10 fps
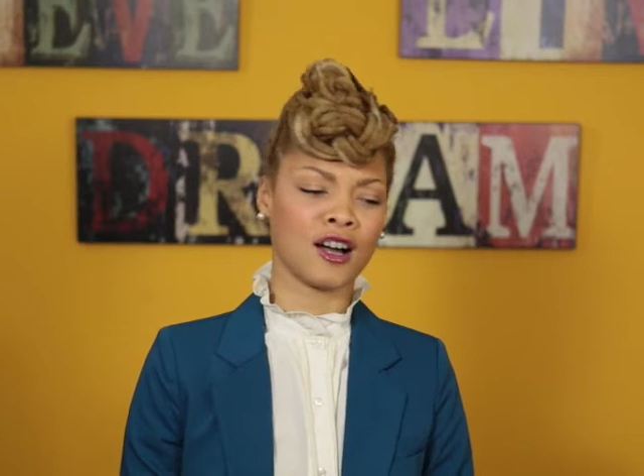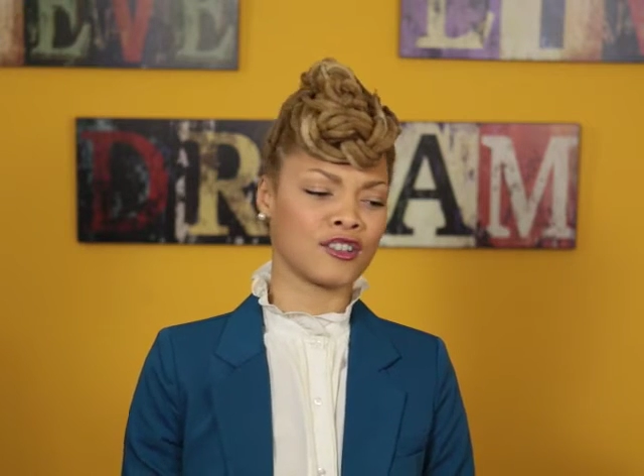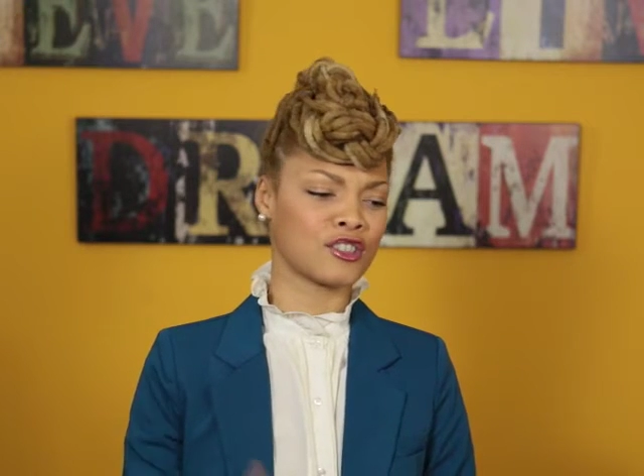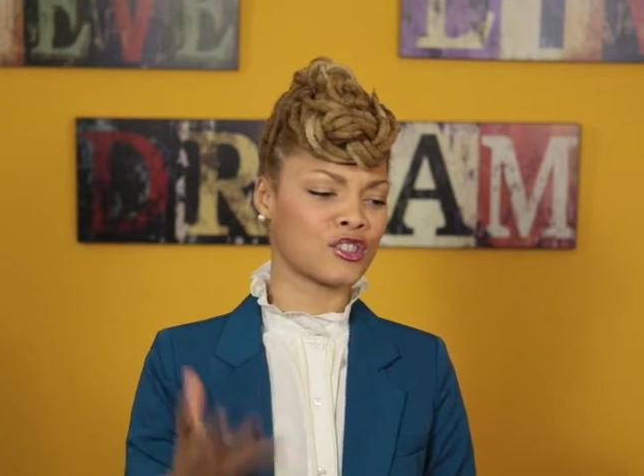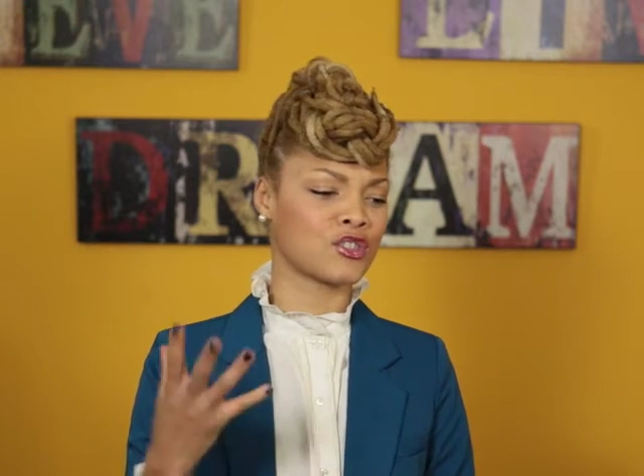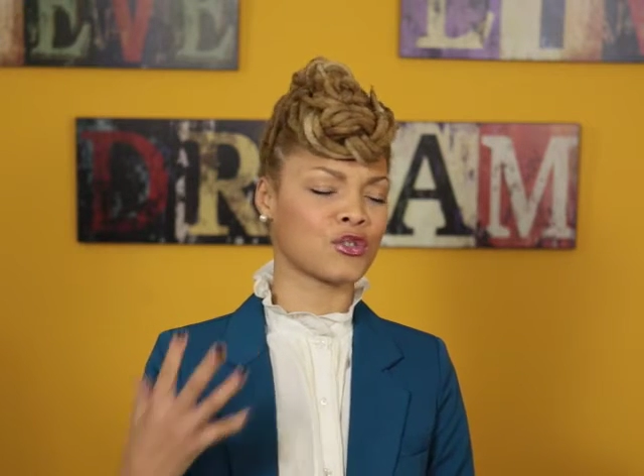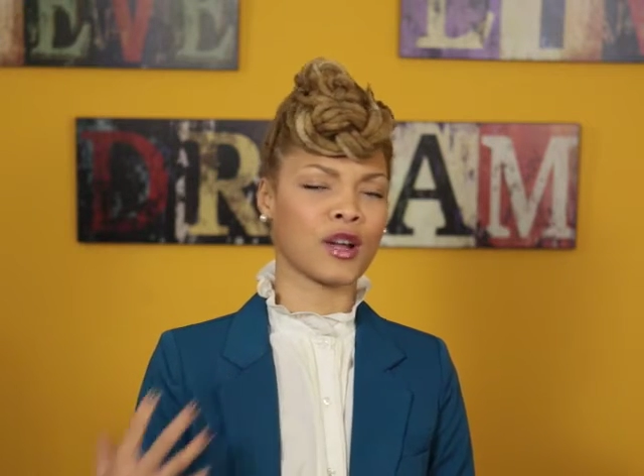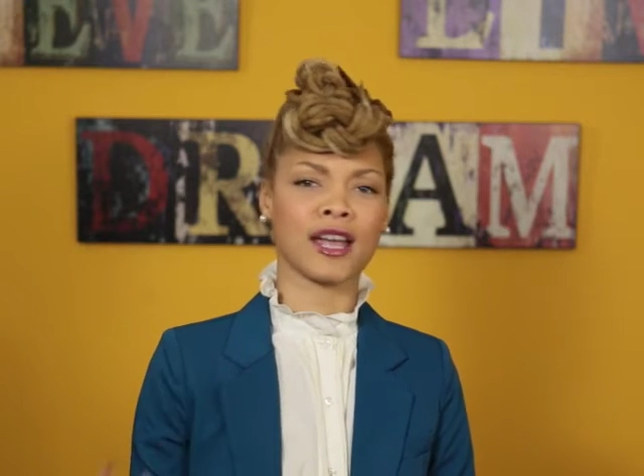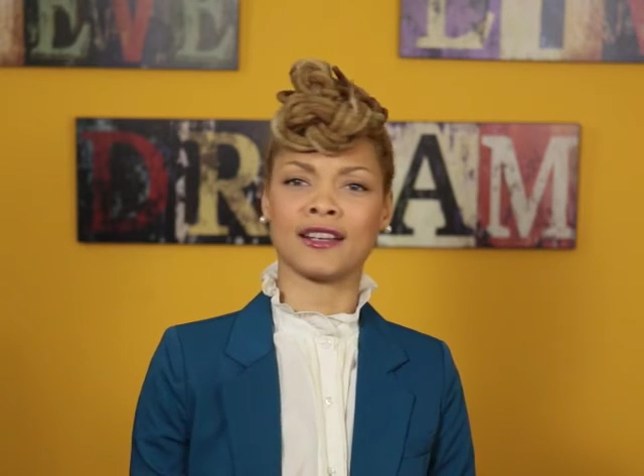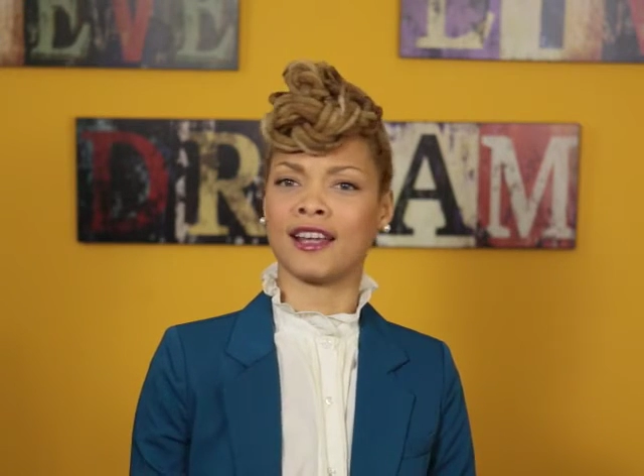
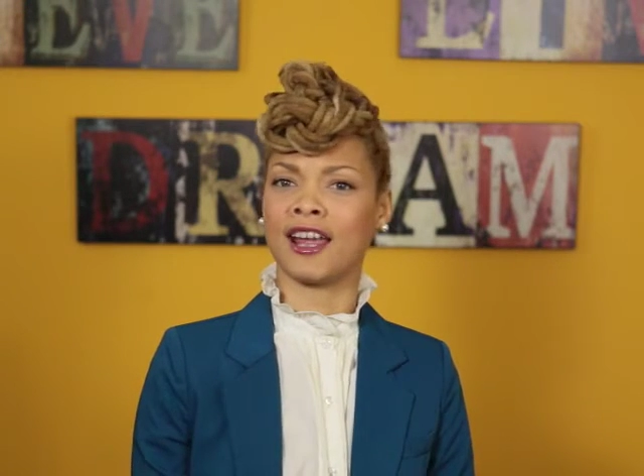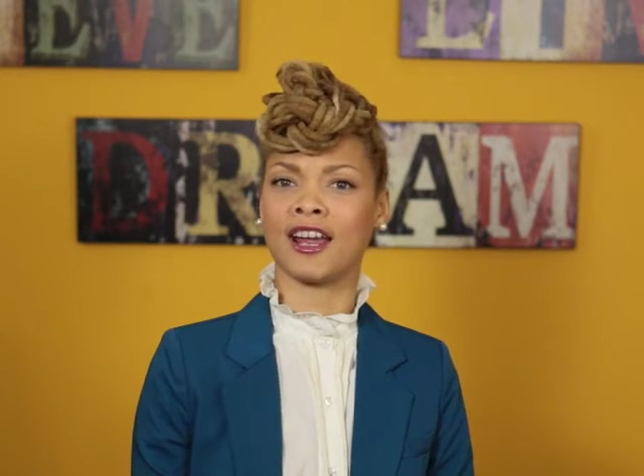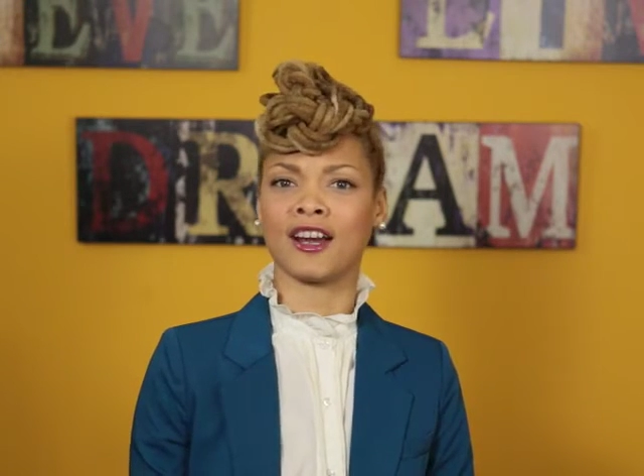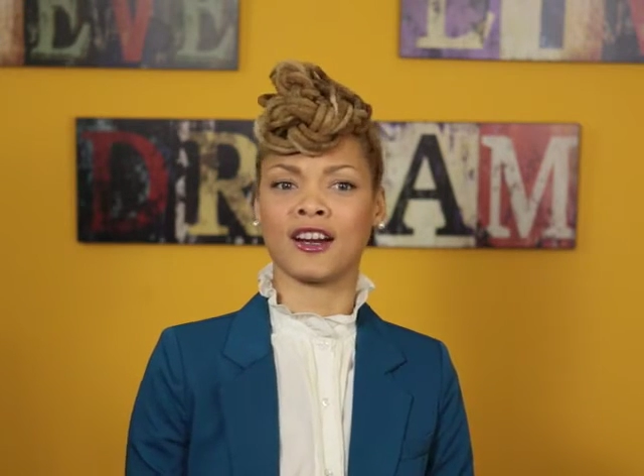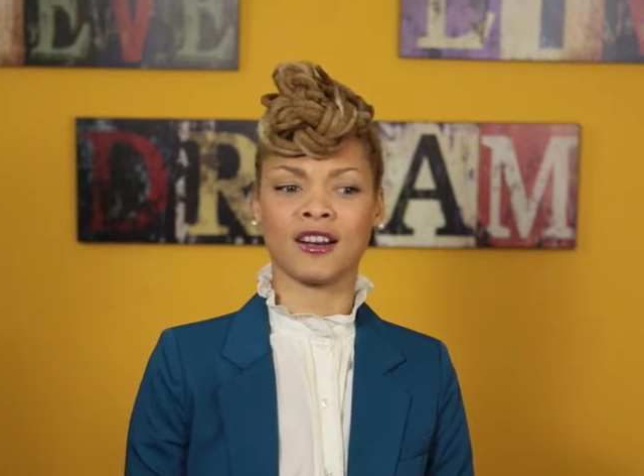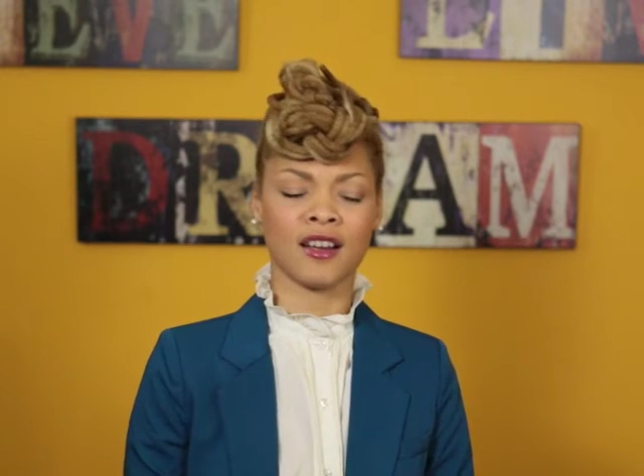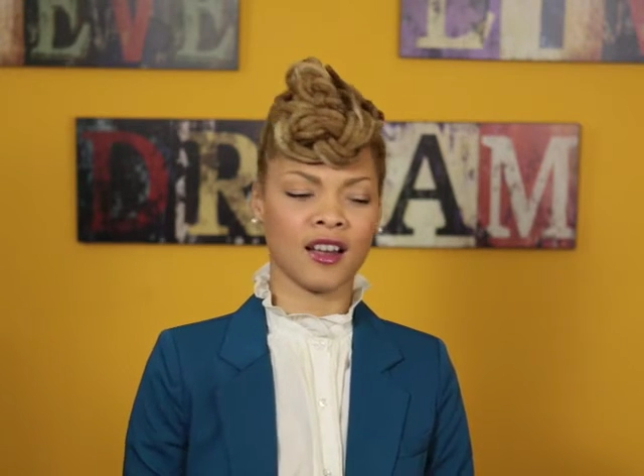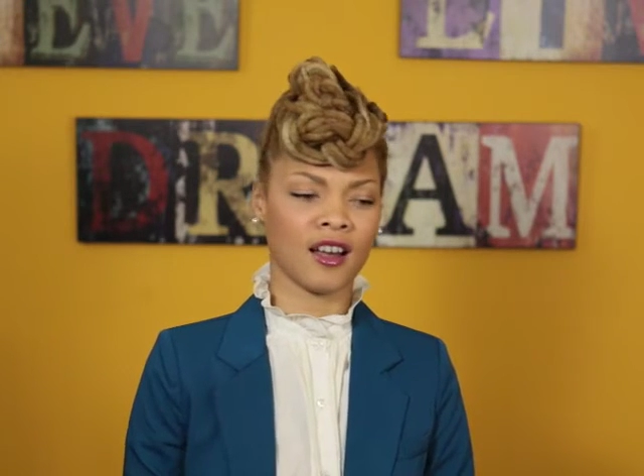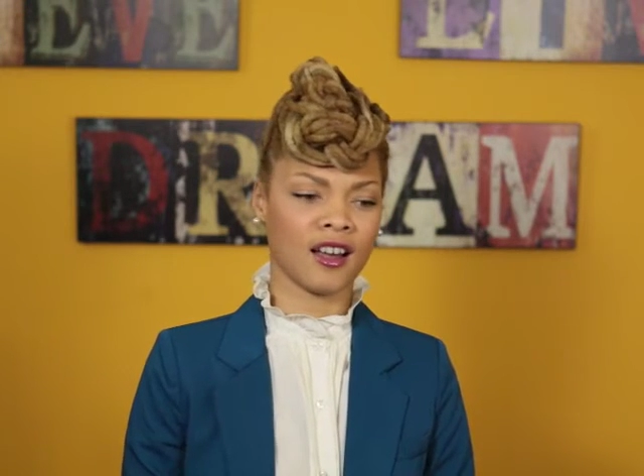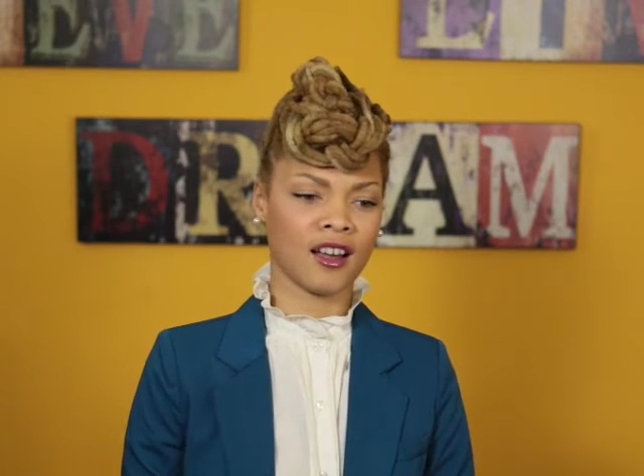straight hair
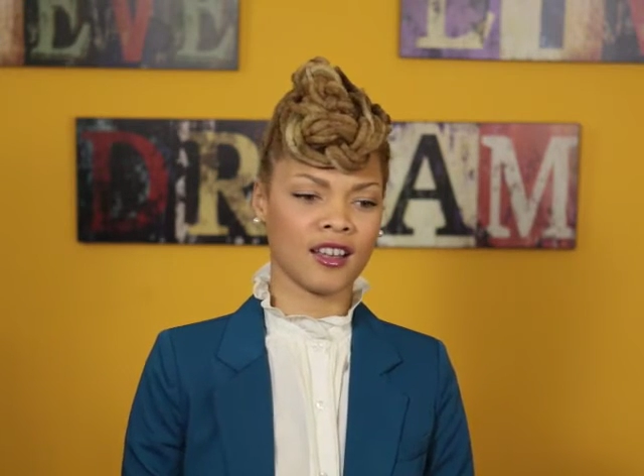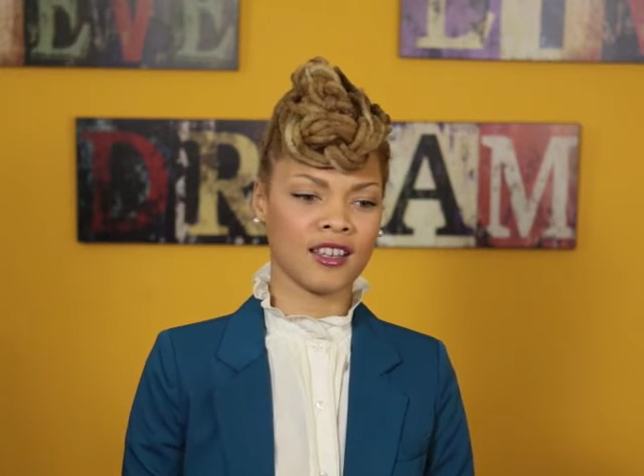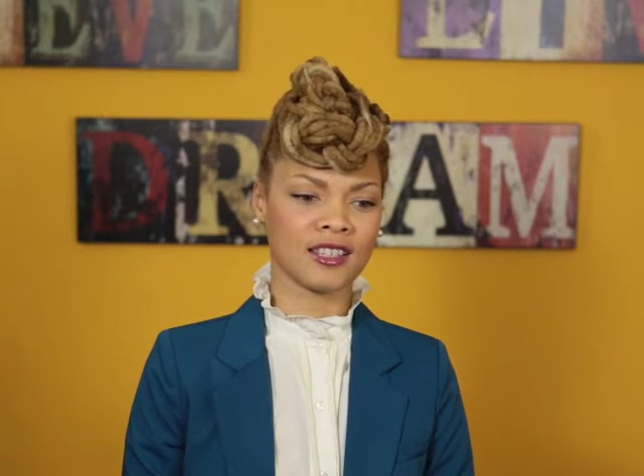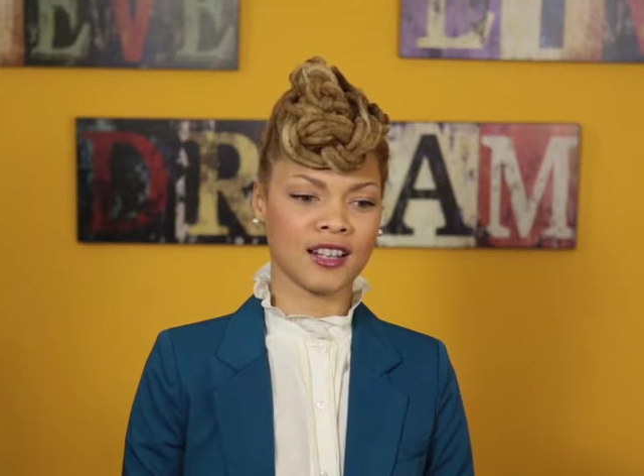is